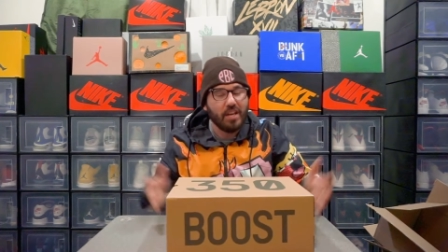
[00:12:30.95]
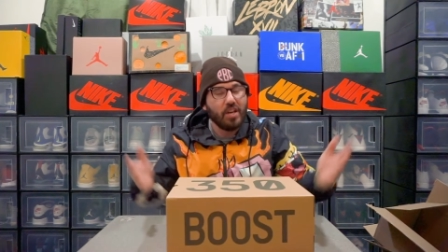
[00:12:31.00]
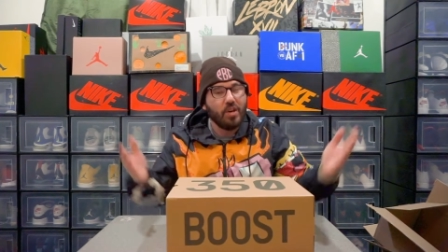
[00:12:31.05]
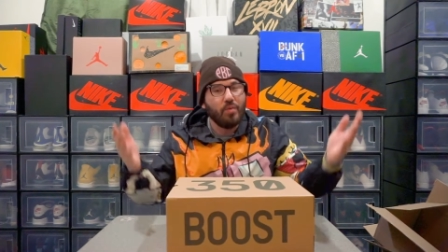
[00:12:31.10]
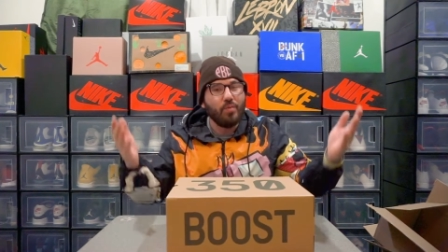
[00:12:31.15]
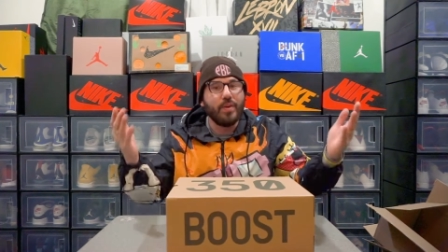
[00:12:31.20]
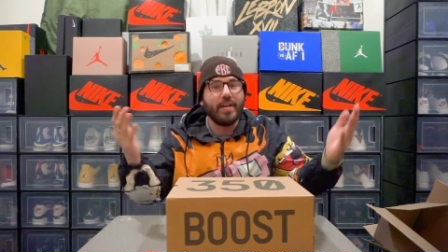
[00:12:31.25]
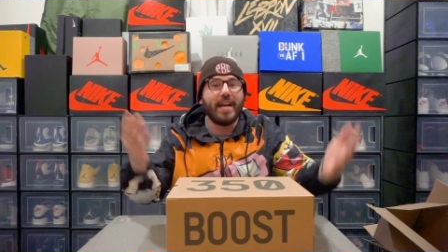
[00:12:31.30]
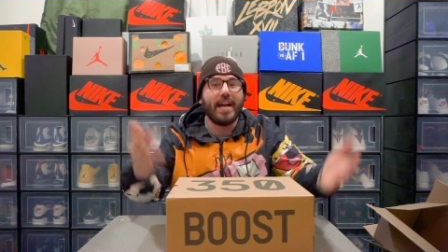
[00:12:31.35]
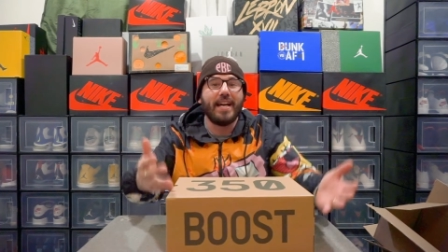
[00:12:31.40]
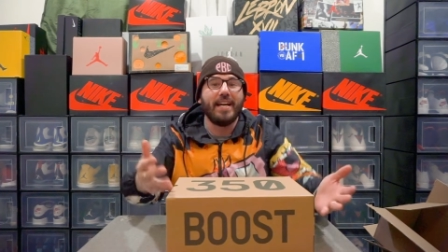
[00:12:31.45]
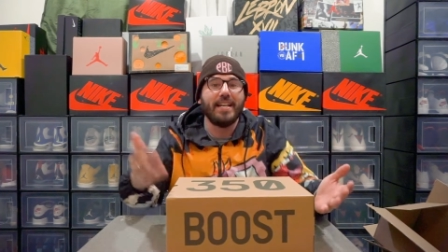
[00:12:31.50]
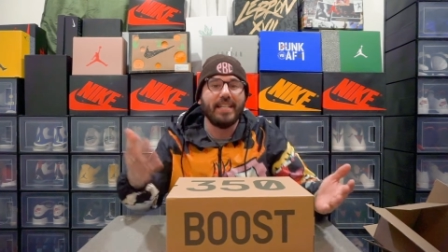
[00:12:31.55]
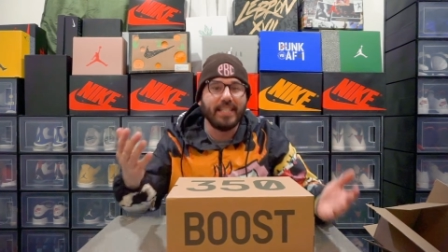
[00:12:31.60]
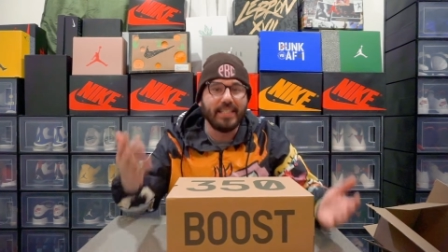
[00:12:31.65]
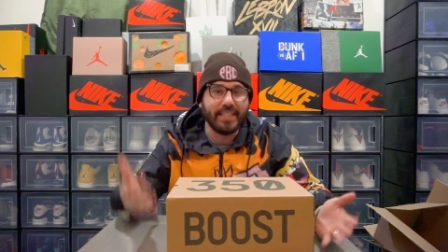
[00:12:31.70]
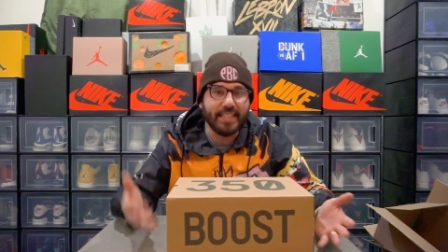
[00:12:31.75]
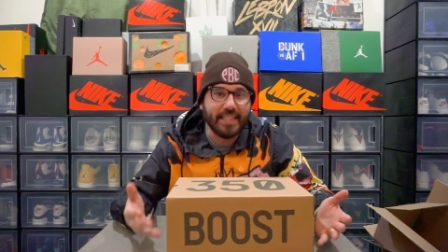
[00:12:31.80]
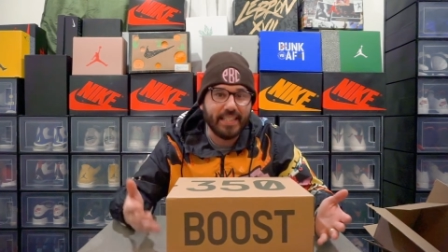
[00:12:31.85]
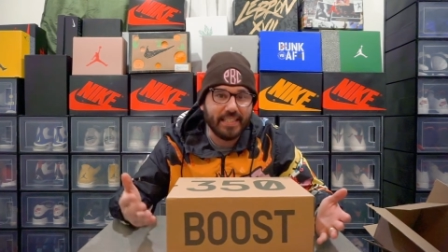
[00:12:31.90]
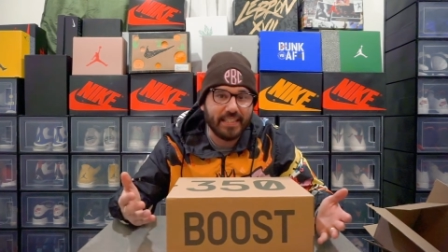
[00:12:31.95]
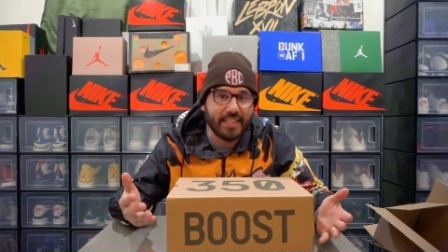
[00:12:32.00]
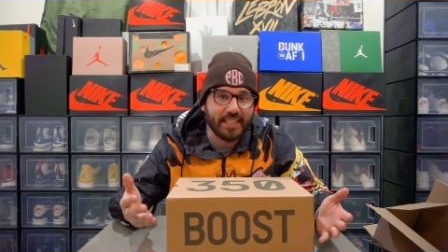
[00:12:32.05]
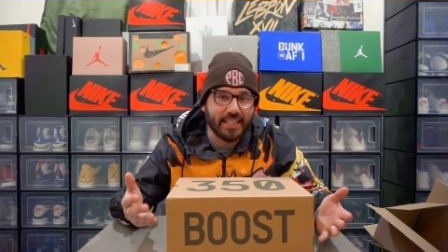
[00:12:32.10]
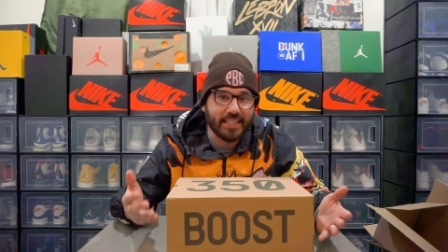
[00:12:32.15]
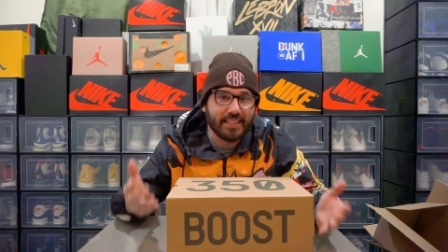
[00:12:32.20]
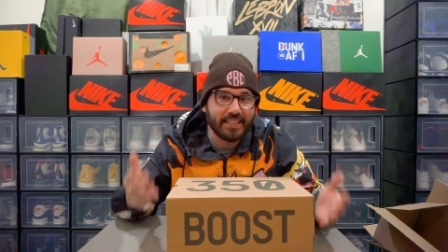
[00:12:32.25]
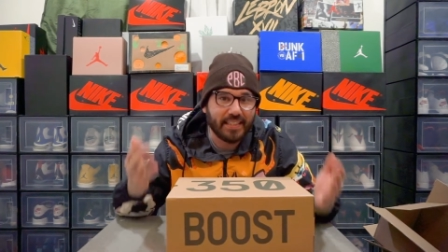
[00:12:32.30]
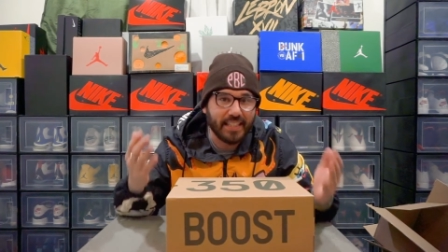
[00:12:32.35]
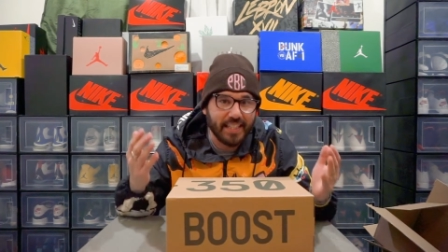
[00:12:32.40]
We got an
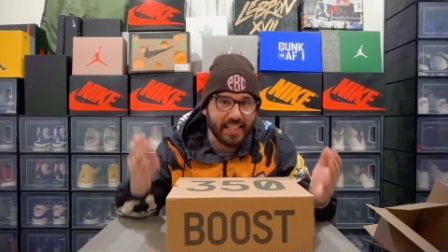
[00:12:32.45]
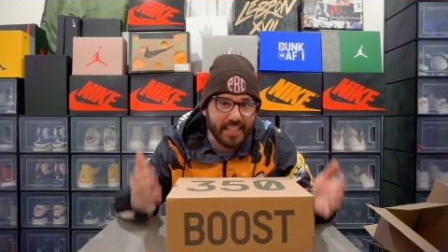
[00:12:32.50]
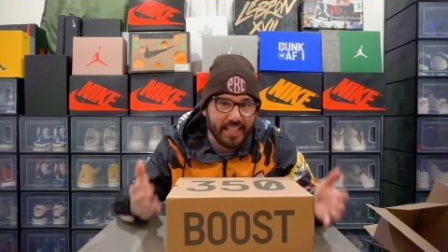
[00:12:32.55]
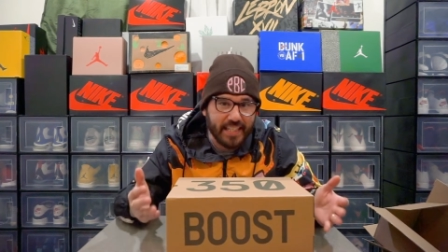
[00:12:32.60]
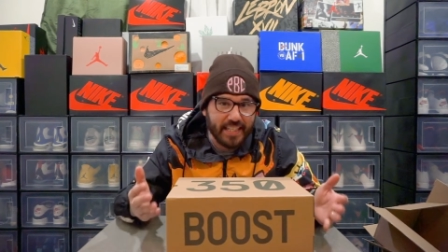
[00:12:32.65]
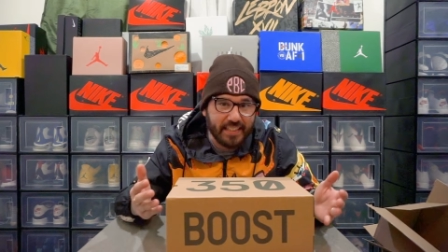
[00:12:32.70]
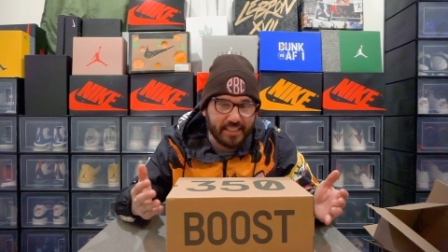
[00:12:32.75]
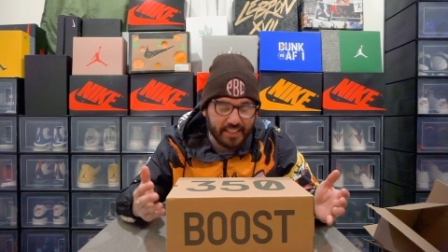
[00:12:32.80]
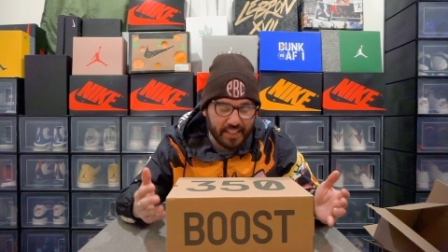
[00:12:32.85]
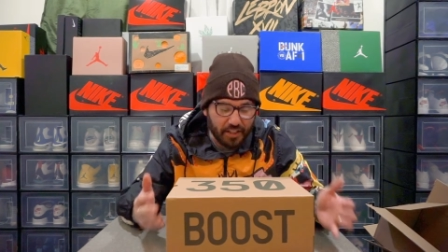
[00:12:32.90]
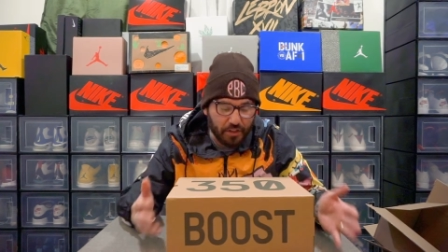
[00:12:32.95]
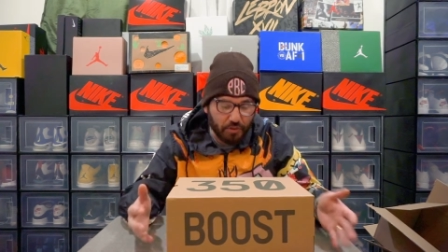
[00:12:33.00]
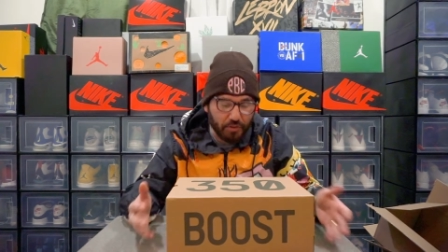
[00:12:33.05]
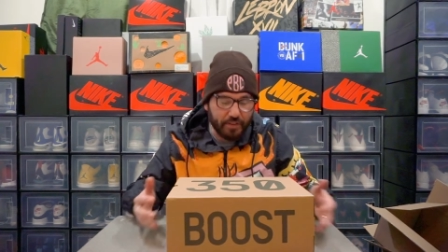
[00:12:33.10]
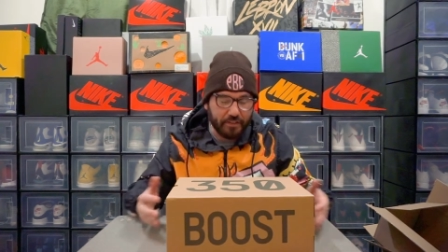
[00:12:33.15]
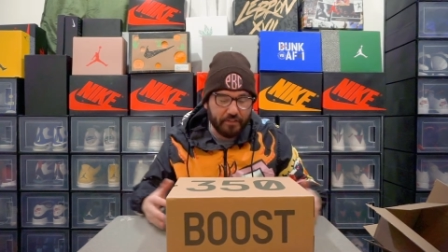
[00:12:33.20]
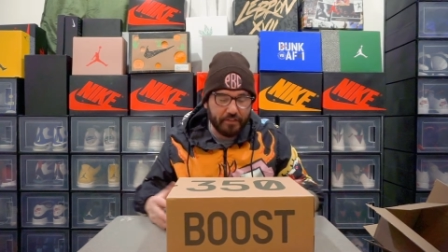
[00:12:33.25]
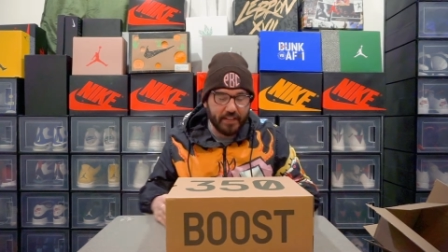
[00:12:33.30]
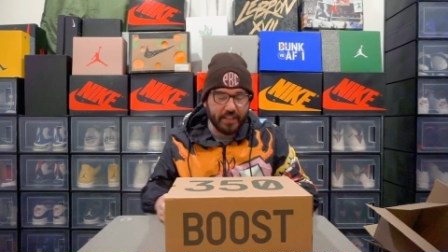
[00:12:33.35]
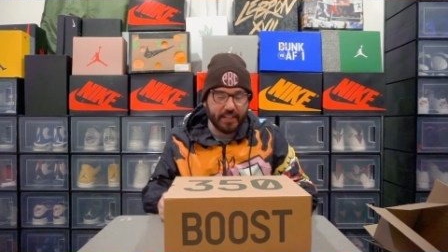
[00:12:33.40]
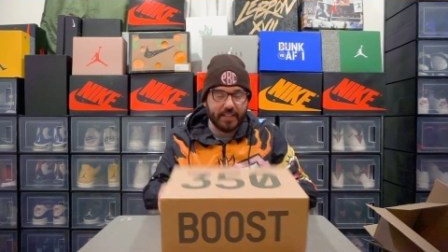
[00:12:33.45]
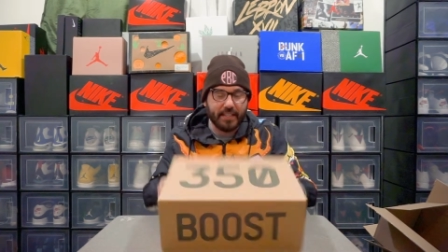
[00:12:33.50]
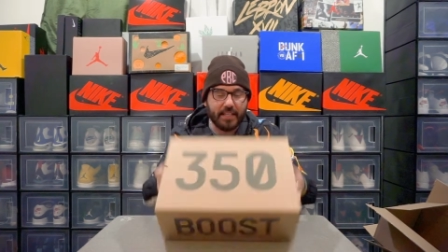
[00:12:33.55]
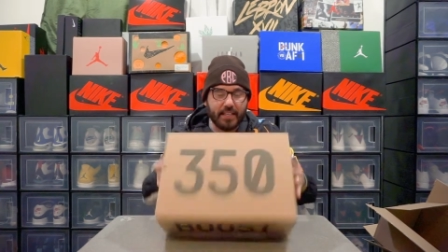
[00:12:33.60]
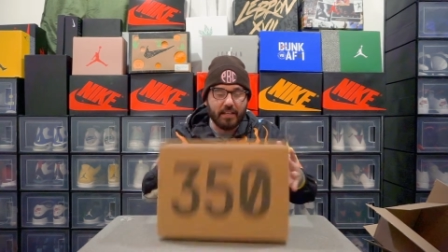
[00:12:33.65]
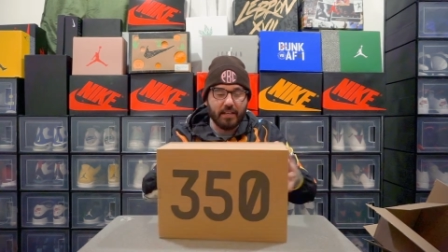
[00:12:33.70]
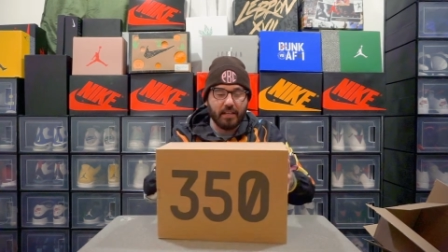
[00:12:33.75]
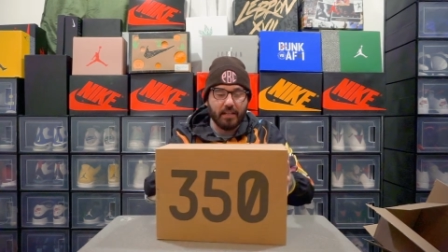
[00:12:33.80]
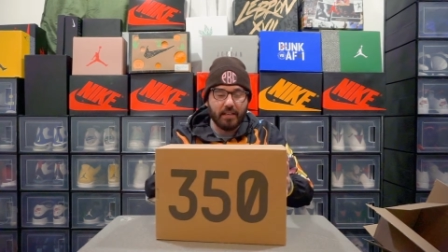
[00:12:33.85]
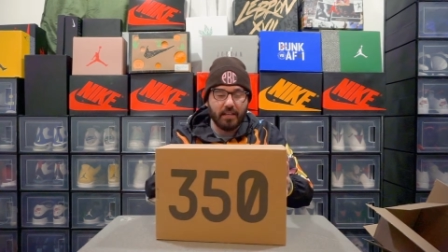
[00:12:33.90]
Adidas Yeezy
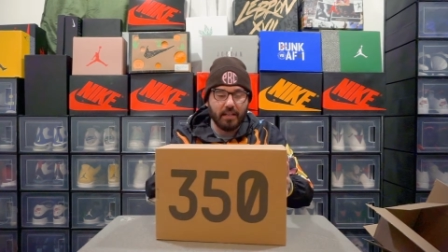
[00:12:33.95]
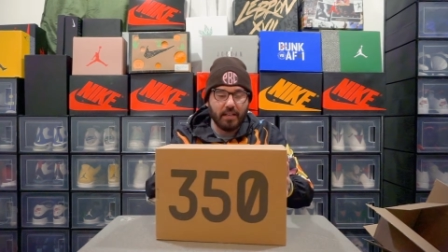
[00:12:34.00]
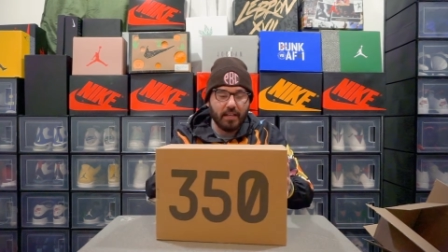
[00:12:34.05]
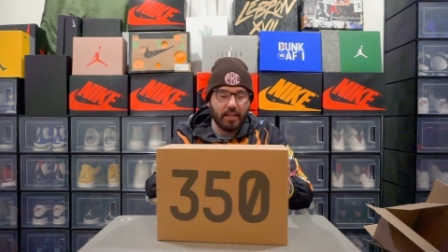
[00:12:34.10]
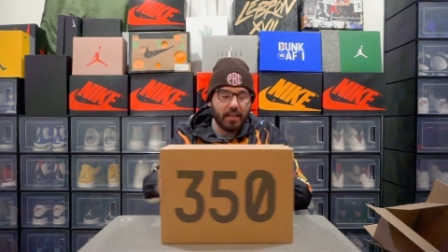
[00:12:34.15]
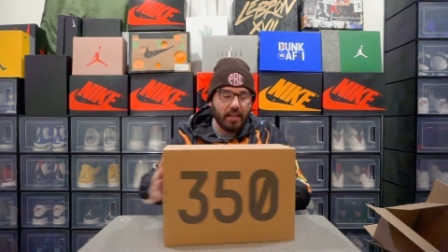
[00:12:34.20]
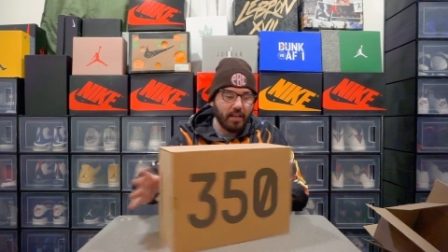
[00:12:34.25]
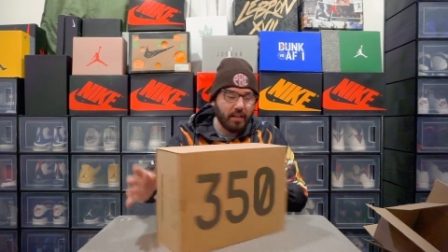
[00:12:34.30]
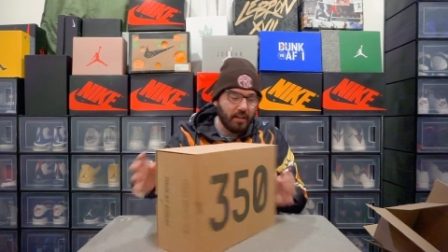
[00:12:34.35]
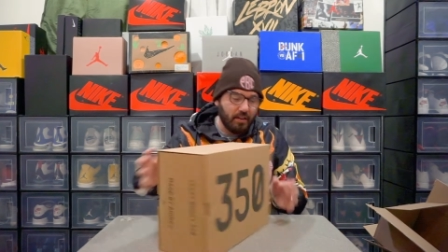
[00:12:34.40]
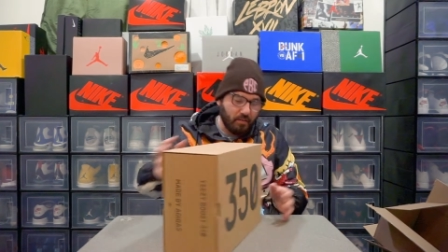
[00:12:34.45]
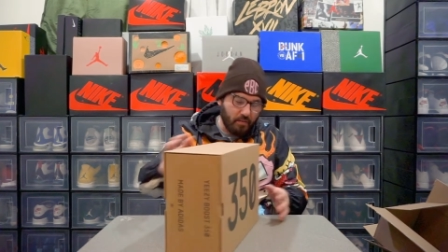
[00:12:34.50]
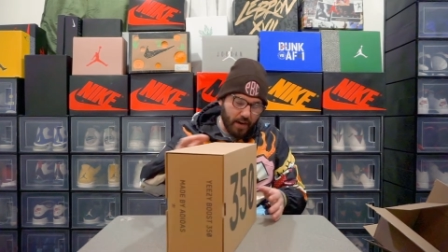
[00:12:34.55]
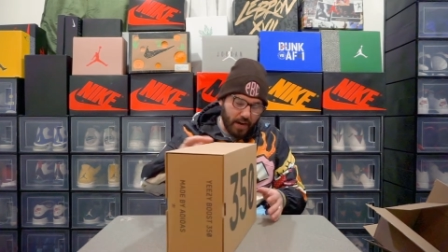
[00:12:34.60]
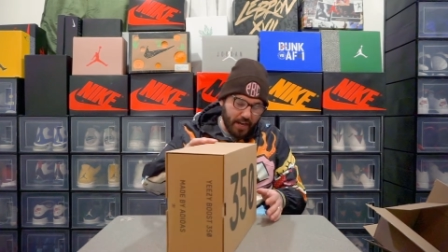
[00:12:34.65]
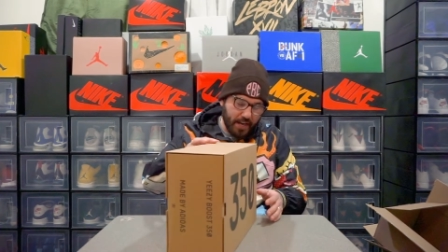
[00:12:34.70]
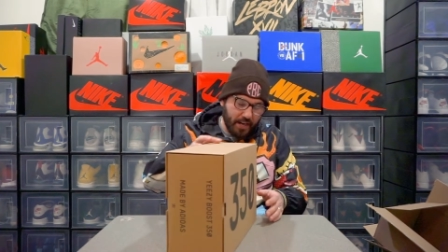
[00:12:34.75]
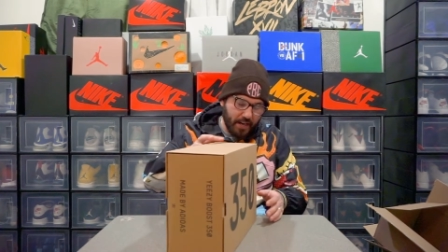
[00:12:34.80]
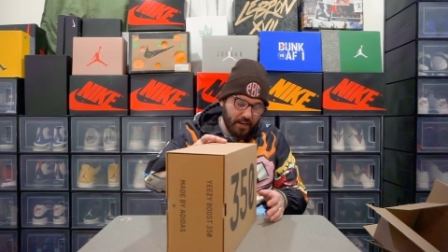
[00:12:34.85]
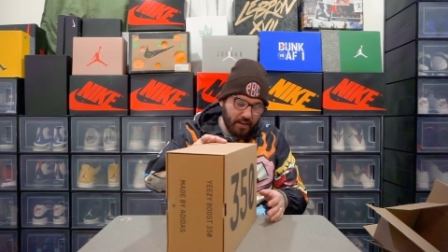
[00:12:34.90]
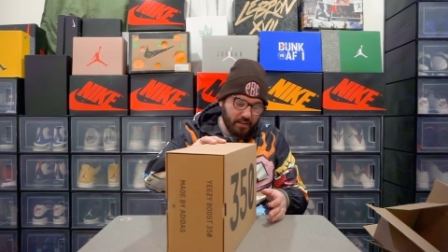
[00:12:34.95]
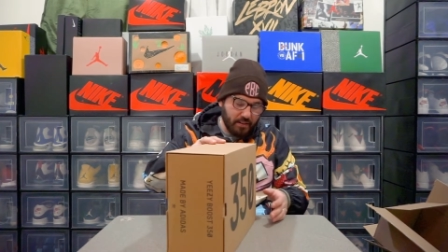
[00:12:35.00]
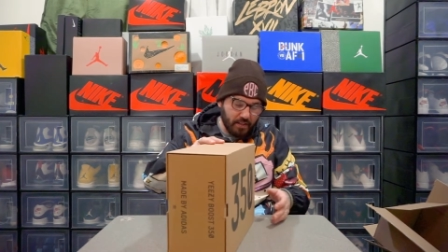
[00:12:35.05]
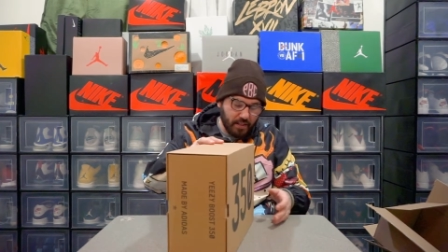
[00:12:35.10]
350 right here.